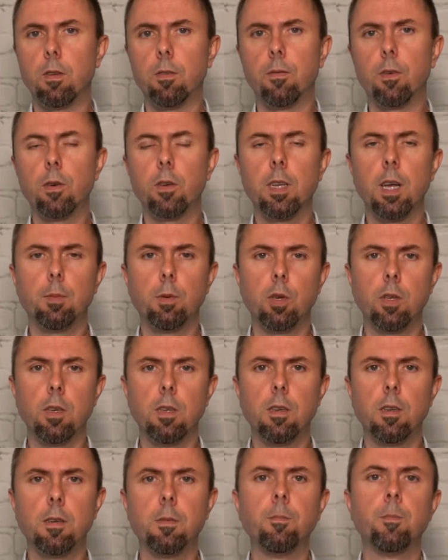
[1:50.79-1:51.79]
The first option
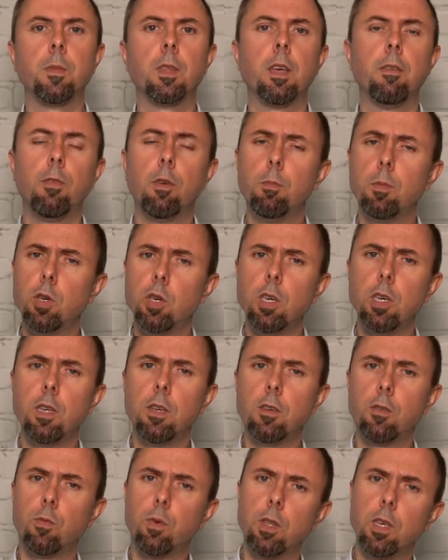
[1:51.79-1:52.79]
is, if your
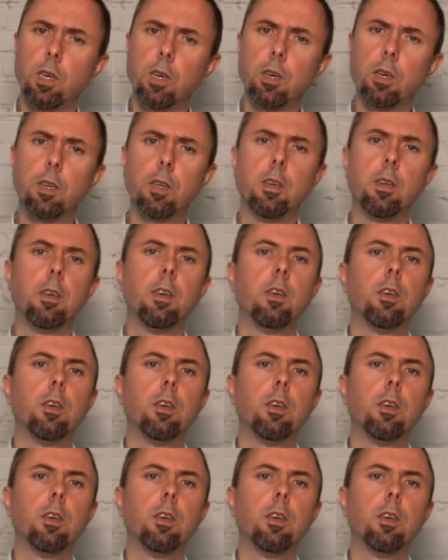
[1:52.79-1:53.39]
machine's really good,